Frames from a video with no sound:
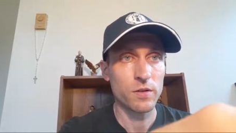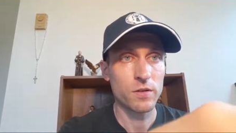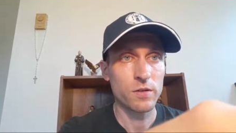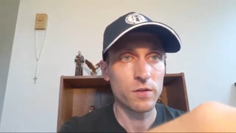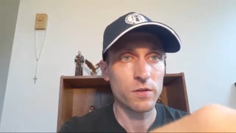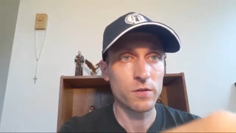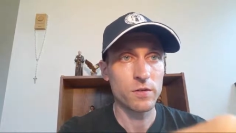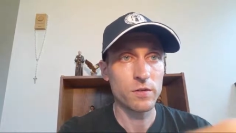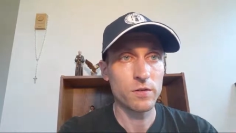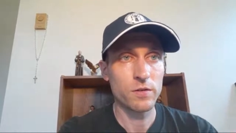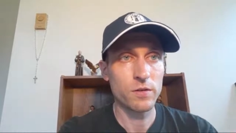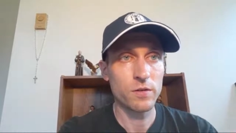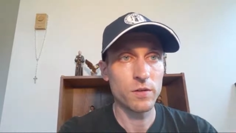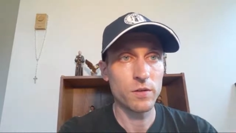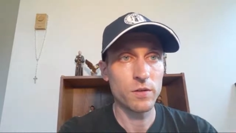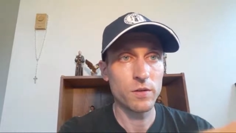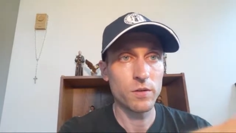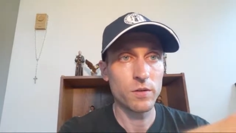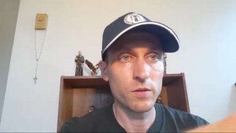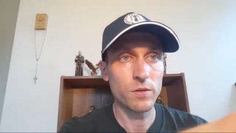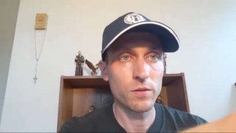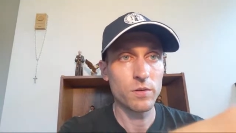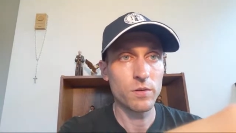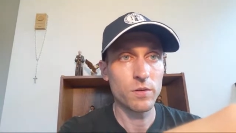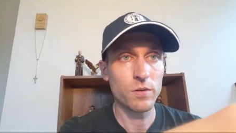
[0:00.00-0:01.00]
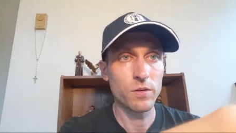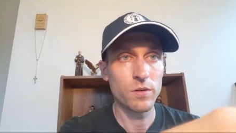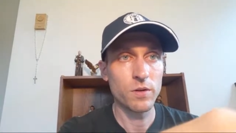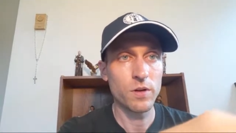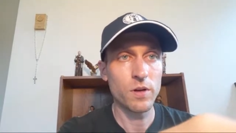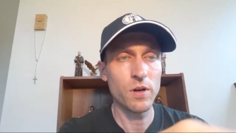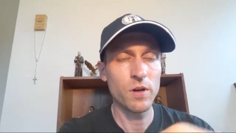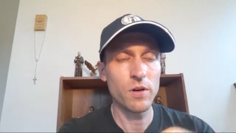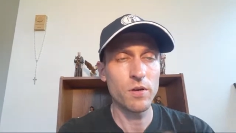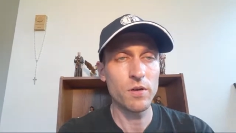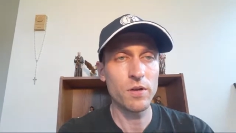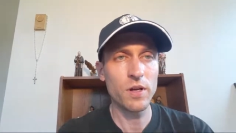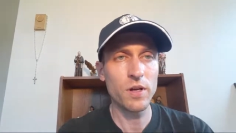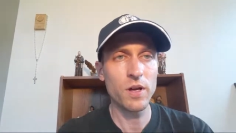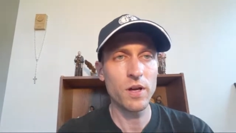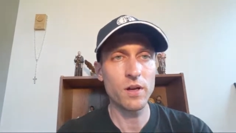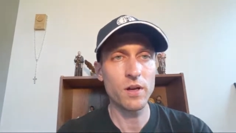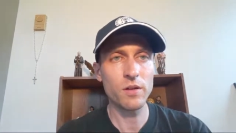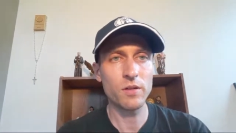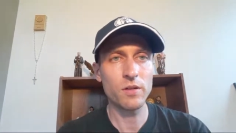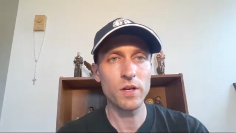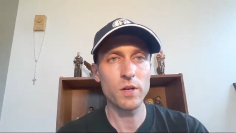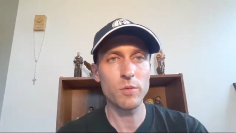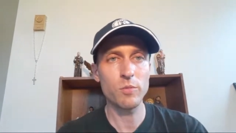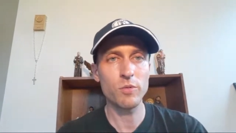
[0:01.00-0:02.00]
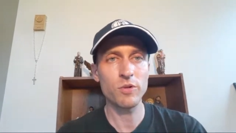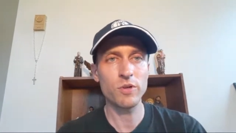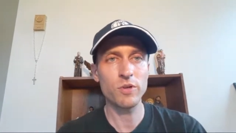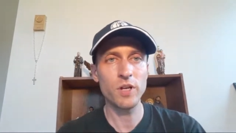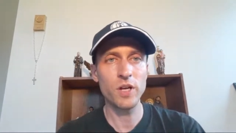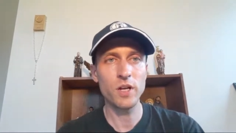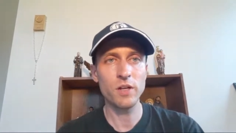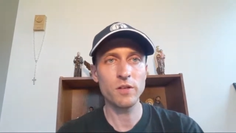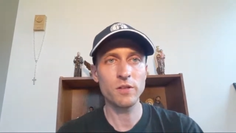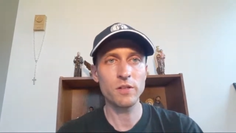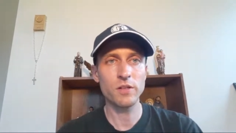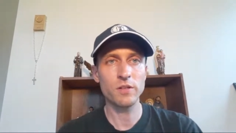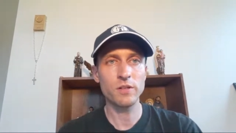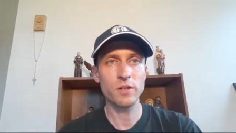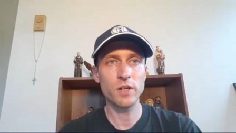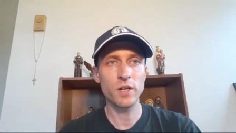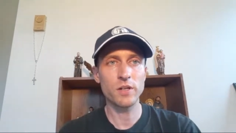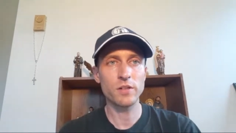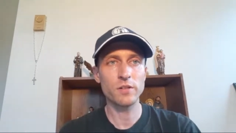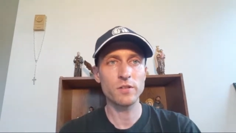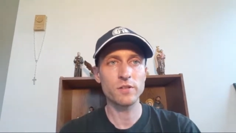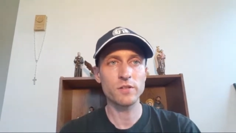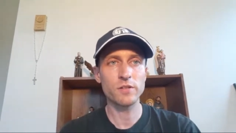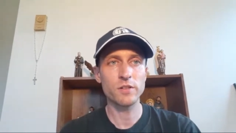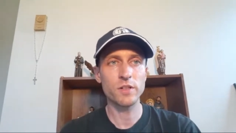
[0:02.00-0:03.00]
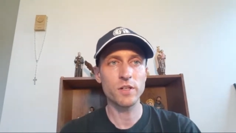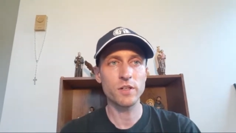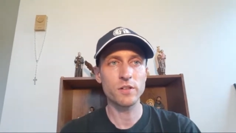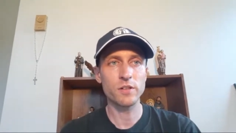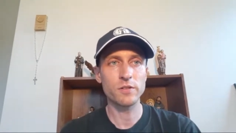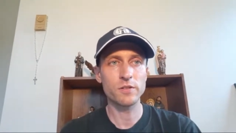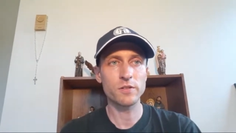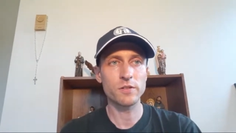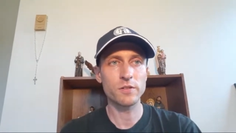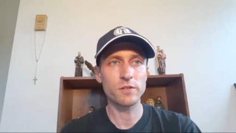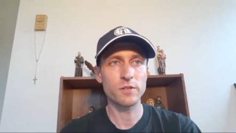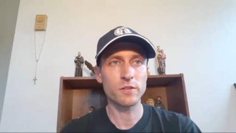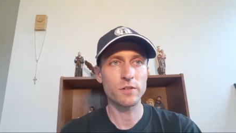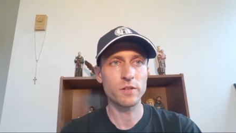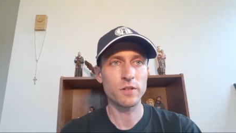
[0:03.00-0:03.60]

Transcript: So, oh yeah, Labor Day in the United States.